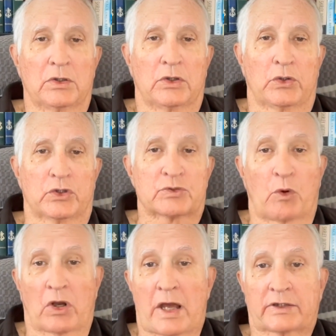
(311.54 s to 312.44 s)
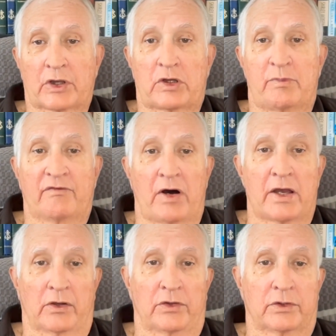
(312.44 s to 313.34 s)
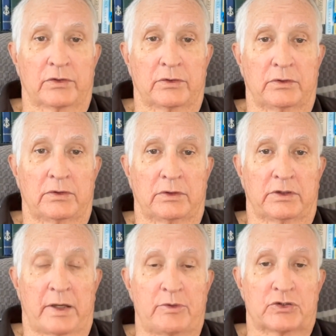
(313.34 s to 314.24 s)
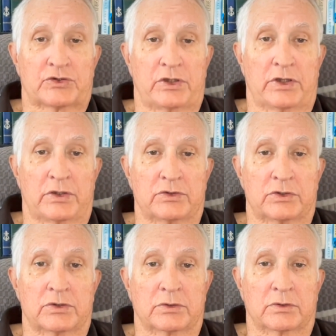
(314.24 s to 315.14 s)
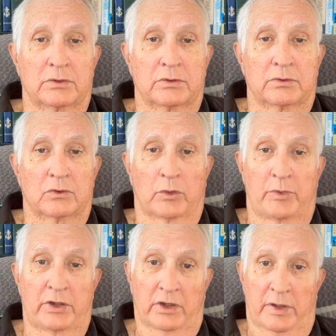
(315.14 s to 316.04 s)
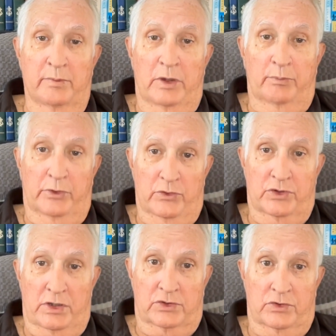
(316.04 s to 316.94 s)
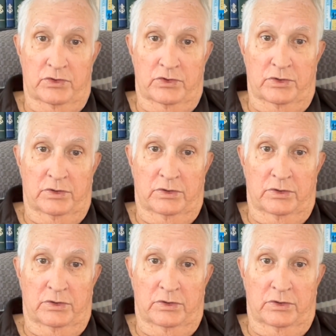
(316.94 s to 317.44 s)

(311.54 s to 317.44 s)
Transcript: Who is more likely to be violent, WCNs or BLM protesters?